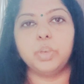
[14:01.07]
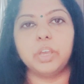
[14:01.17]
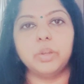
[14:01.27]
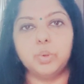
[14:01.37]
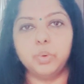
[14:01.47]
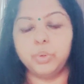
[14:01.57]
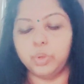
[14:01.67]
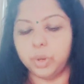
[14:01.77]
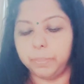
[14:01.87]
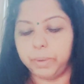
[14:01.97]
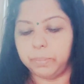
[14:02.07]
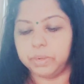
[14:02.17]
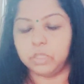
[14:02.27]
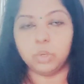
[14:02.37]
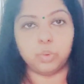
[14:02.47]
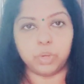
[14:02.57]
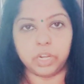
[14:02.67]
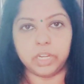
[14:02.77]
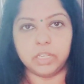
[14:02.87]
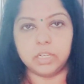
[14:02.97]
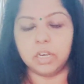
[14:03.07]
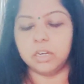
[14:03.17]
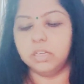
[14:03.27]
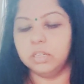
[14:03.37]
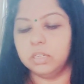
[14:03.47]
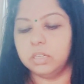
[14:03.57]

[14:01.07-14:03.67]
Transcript: you can do your payment through credit card.